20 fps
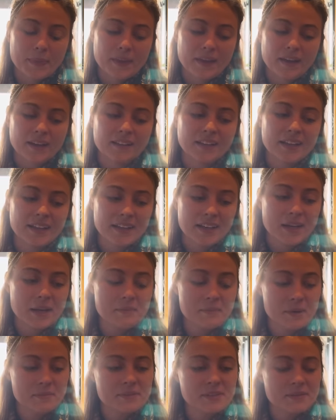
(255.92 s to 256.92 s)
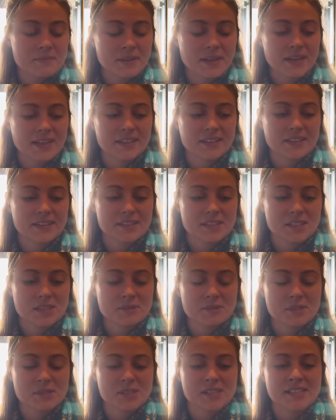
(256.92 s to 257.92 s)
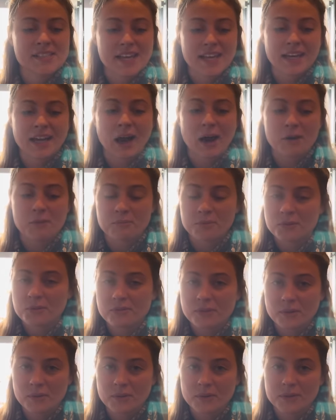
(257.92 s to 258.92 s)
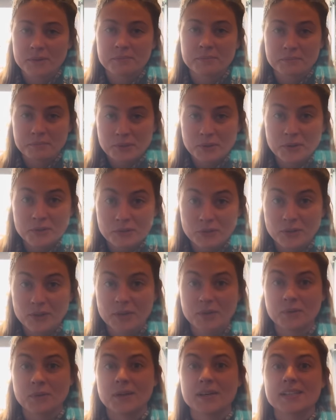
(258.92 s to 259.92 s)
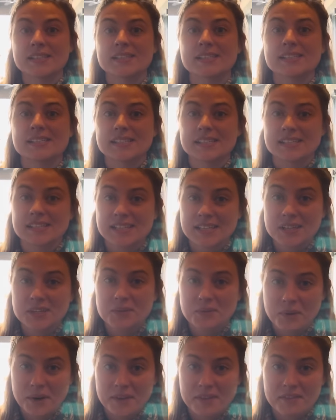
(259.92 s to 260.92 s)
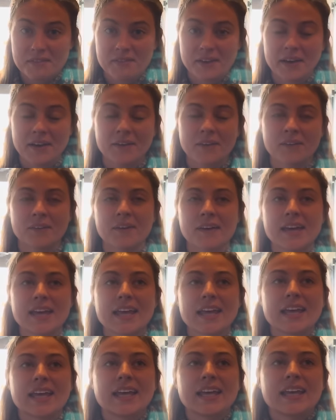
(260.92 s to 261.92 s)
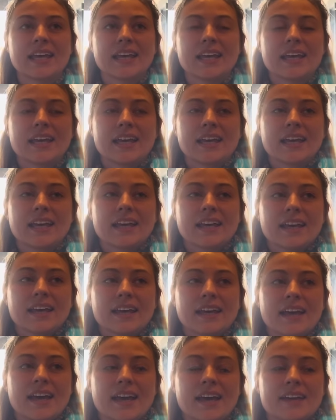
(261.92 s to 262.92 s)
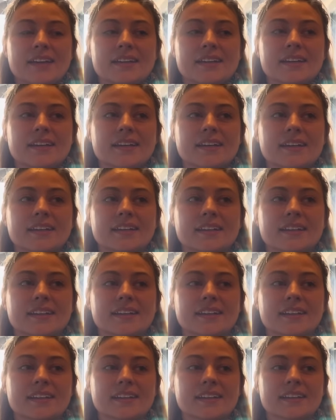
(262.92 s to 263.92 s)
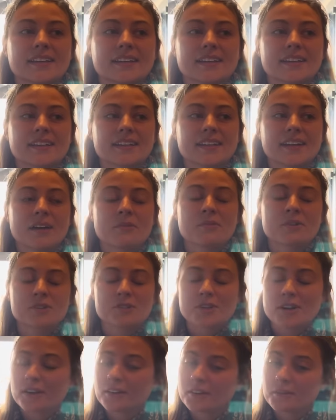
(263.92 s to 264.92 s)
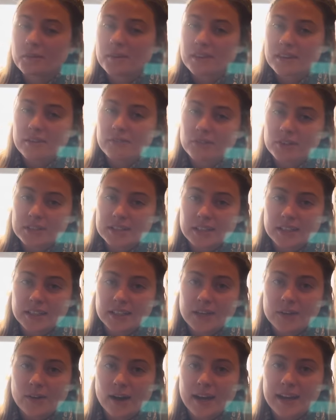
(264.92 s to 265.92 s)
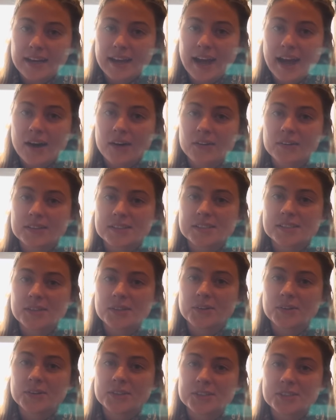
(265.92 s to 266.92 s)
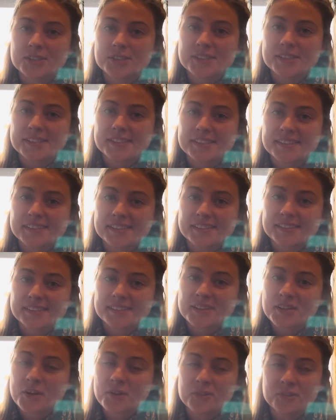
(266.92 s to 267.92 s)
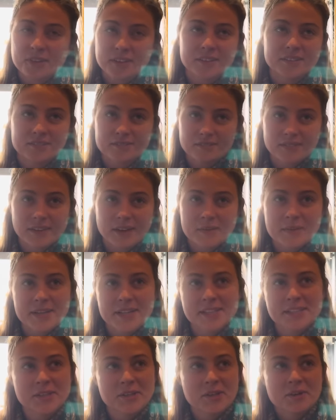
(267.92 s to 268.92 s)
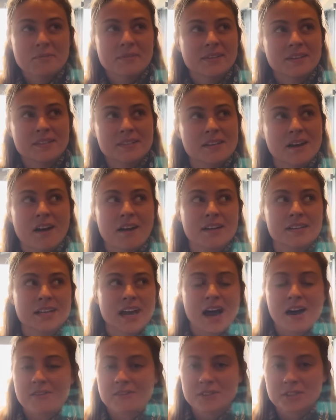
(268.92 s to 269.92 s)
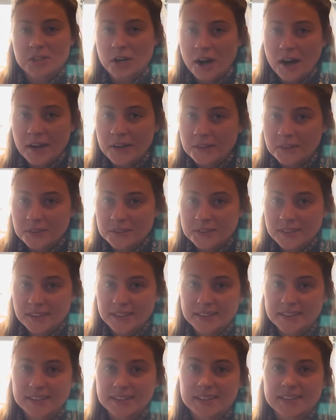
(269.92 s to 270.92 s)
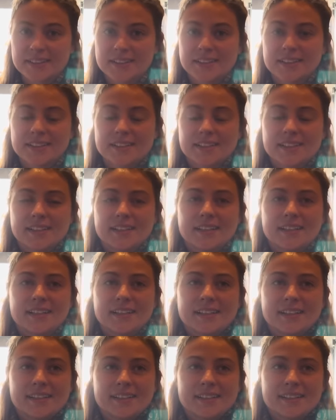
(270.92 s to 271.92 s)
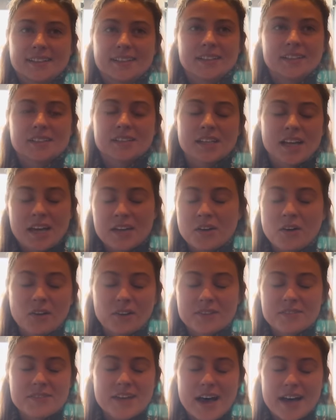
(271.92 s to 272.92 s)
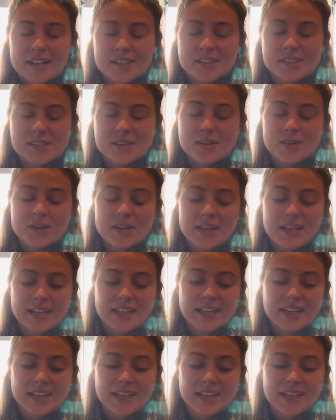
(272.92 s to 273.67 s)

a lady came up to me, and she was just saying how beautiful it was to see you wear the veil. And we're struggling with infertility right now, and so it just, you know, it's a human desire to have a child and all of that. So